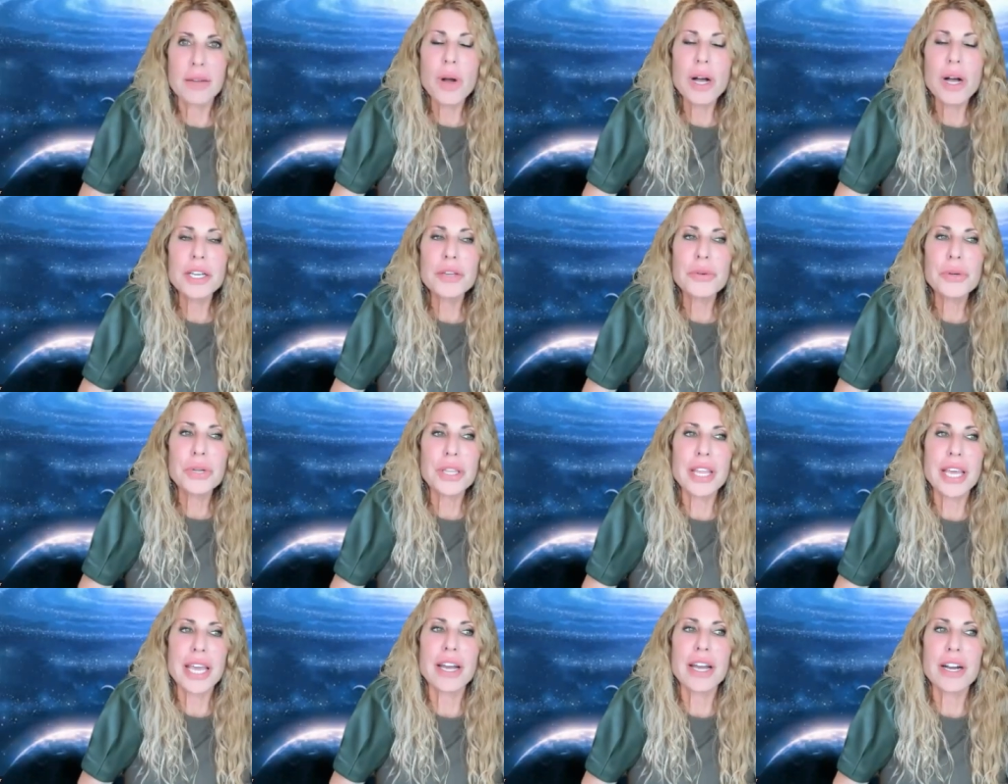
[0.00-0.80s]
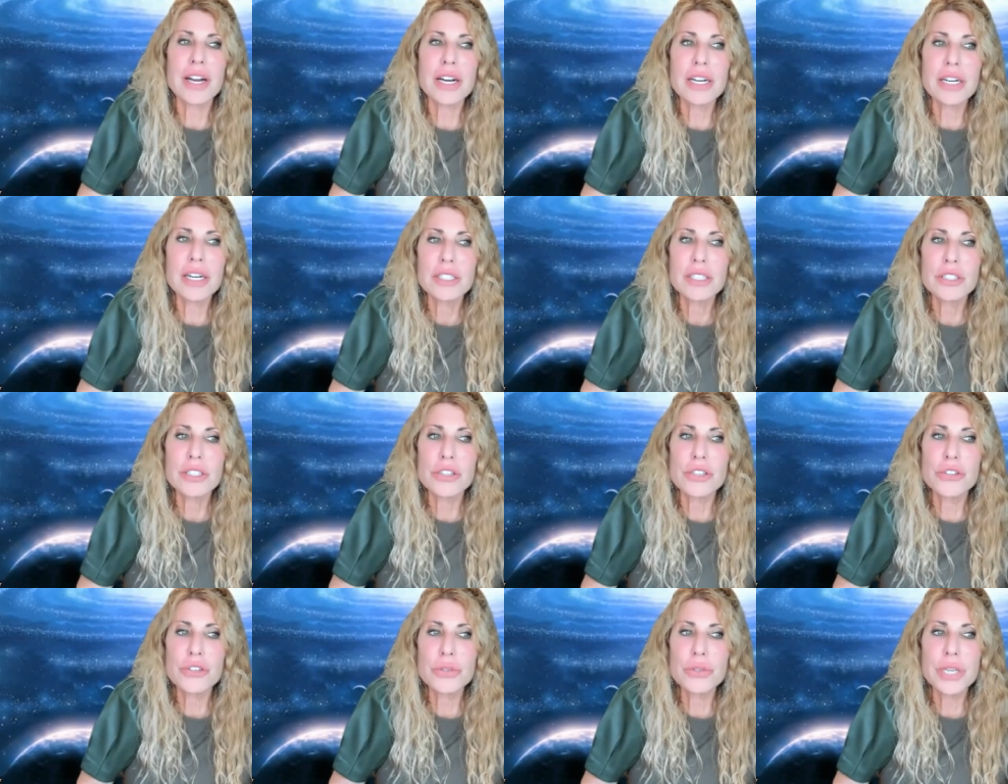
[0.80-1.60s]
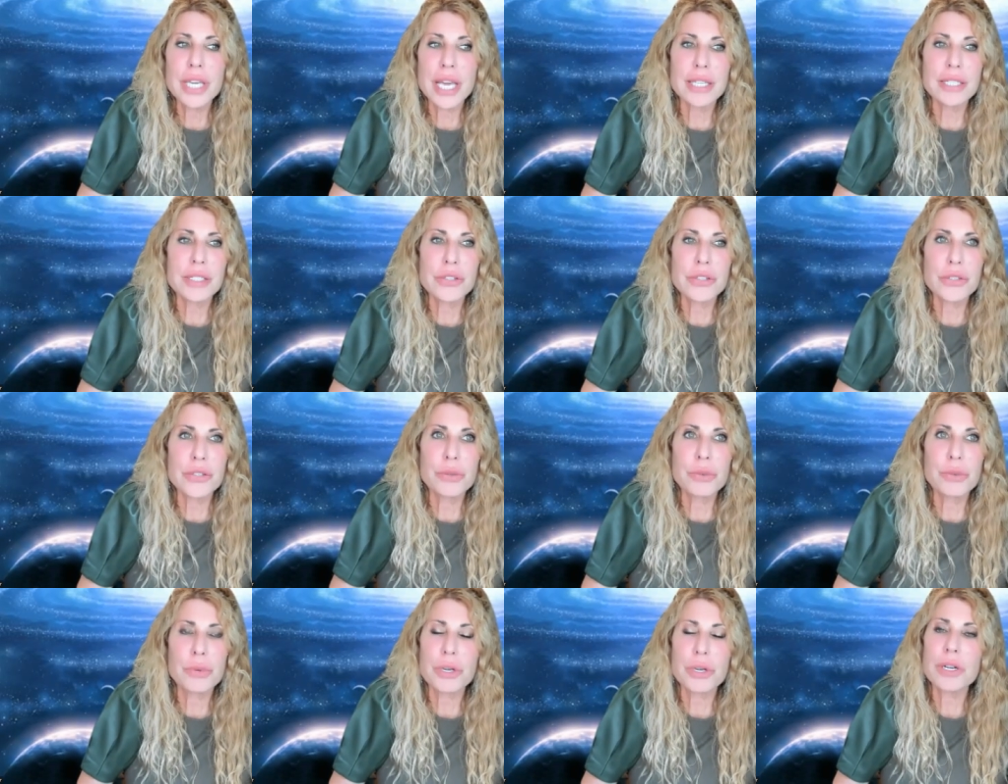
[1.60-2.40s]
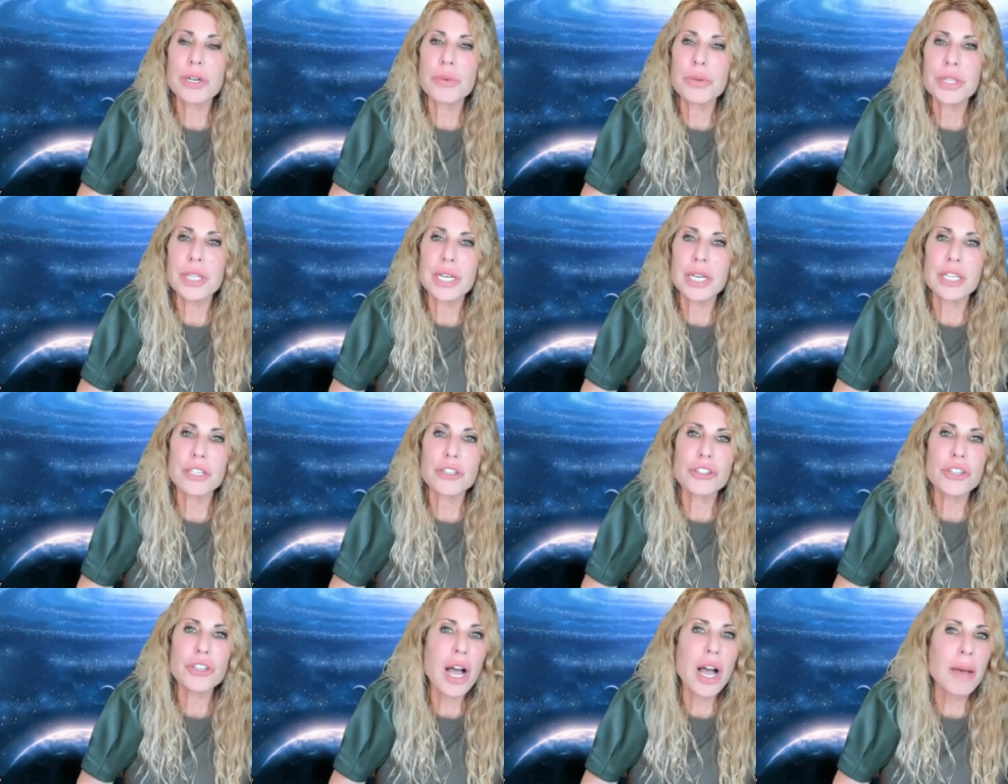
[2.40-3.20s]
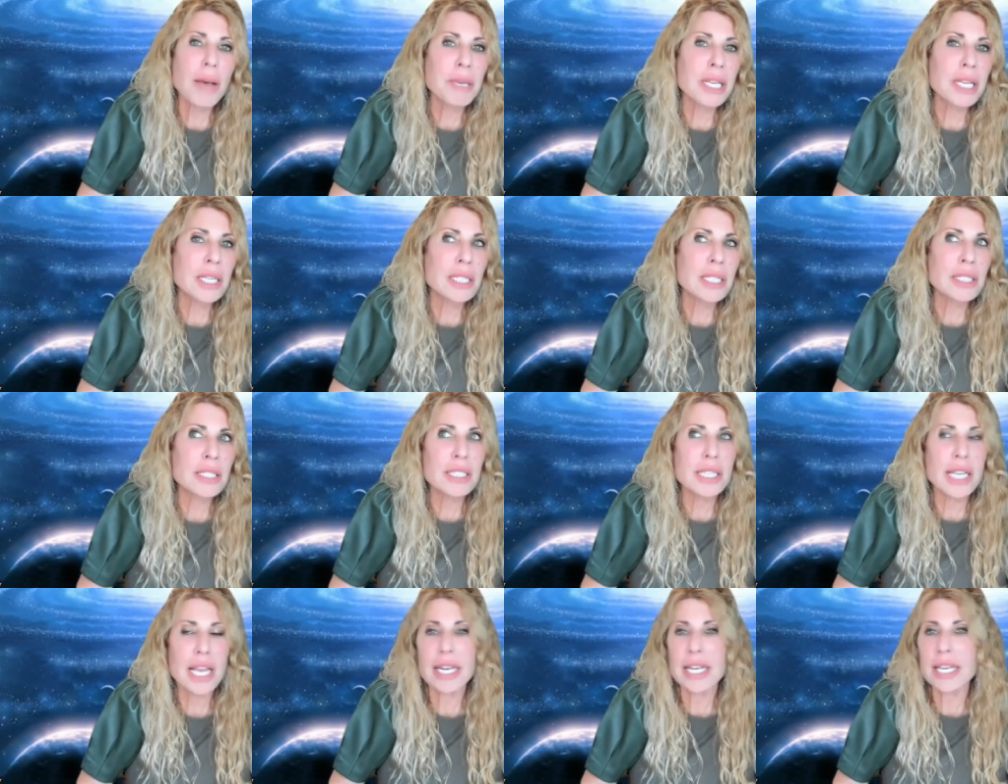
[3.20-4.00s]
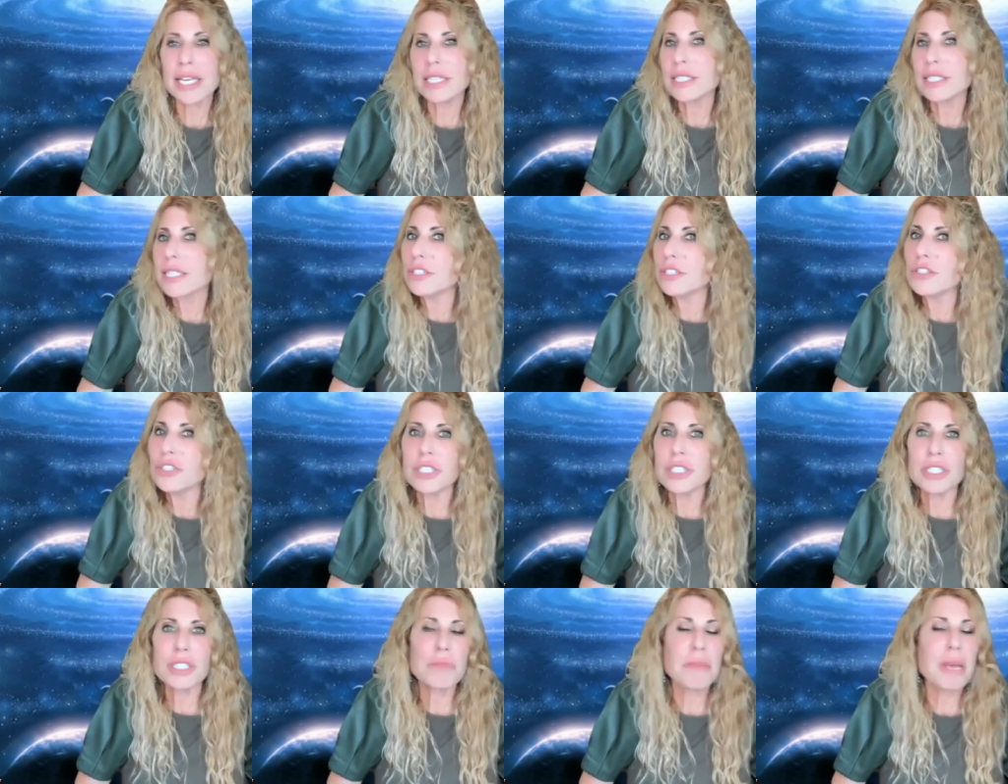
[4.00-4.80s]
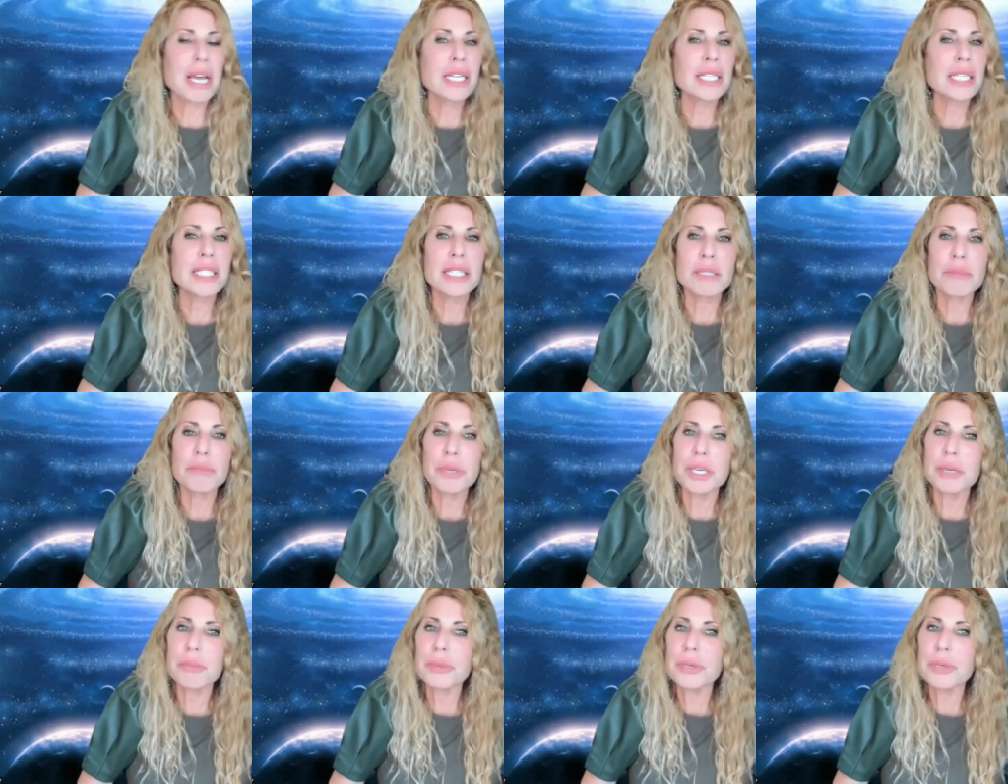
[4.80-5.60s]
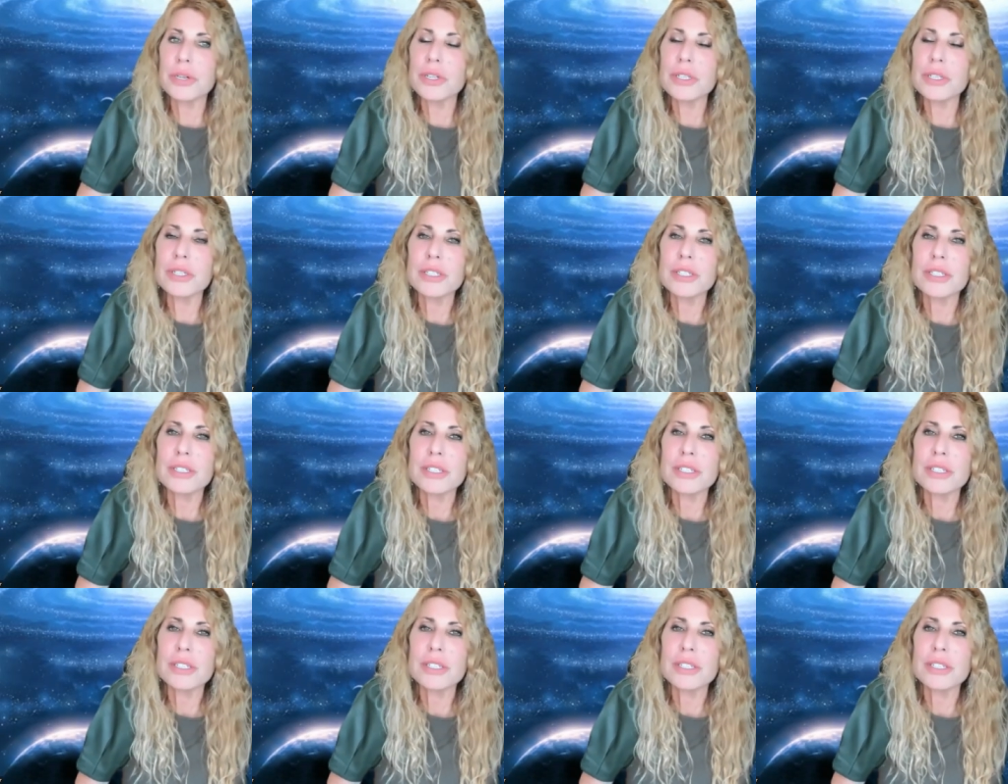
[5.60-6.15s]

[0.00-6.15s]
And while you were there, did you get to work with any shamans, any indigenous medicine people?